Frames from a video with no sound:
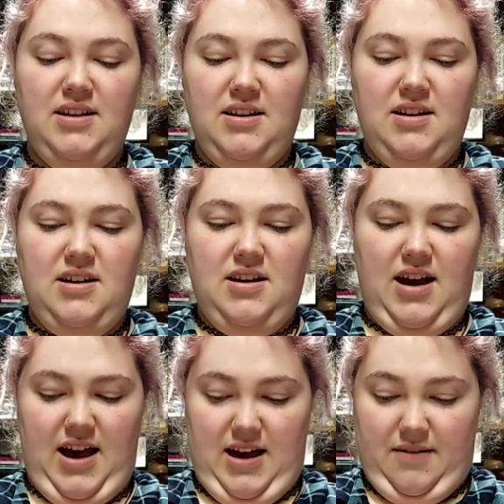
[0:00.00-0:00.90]
um,
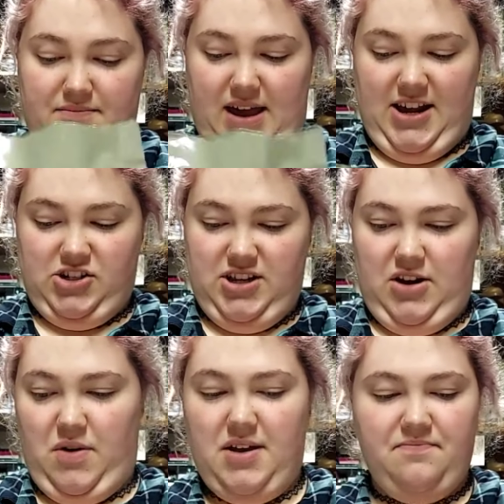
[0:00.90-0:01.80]
actually, you know what?
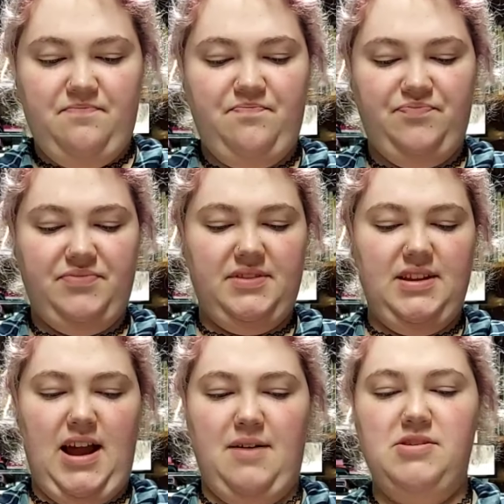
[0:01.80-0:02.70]
I'm just
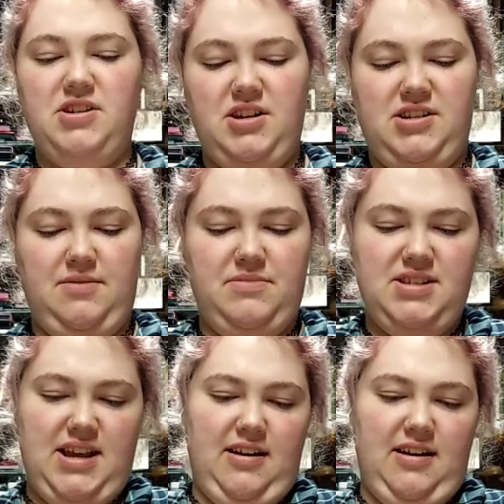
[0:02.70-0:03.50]
going to dump this out.